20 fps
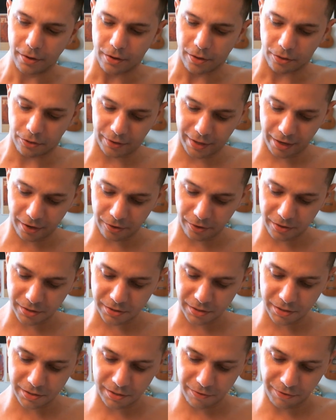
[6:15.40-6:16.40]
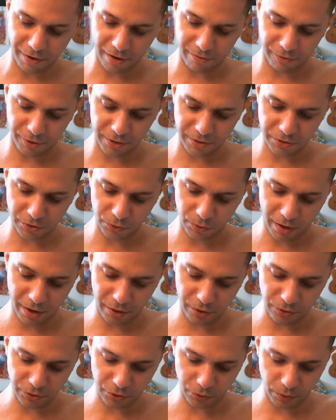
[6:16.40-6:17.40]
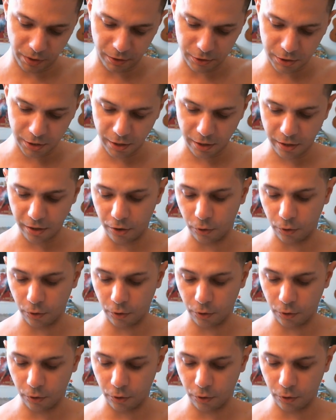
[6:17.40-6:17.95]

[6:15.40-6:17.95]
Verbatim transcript: 365 Reasons Why I Use a Wheelchair,